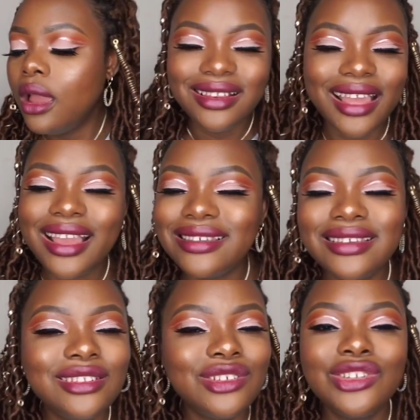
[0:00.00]
Like I
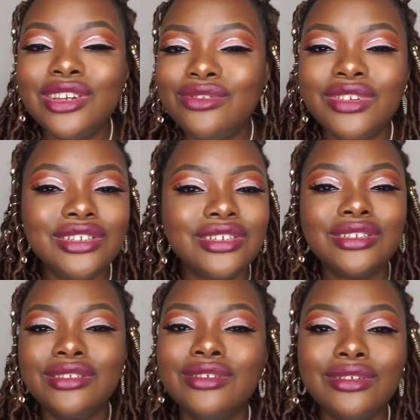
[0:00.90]
said, the shade range
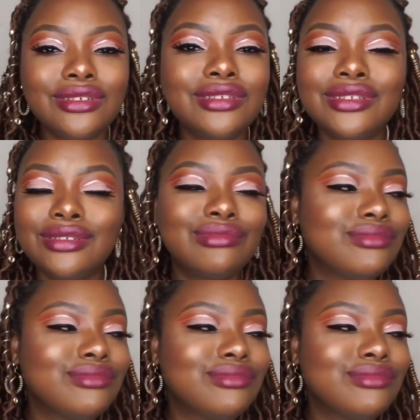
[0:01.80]
is just,